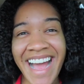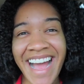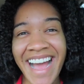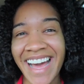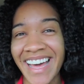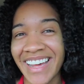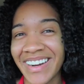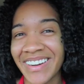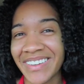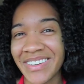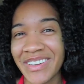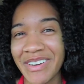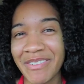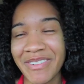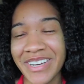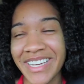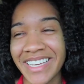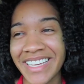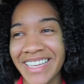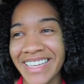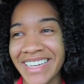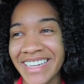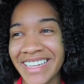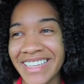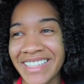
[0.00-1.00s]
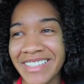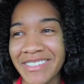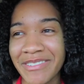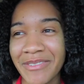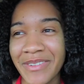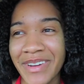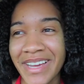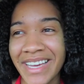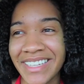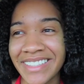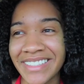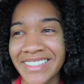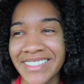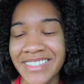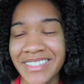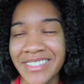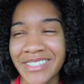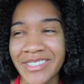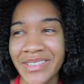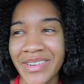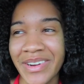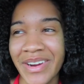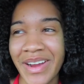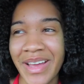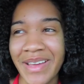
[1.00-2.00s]
I don't know what any other way to
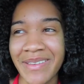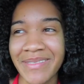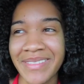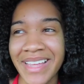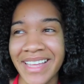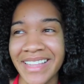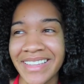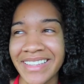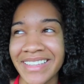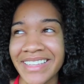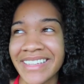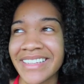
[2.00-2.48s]
describe that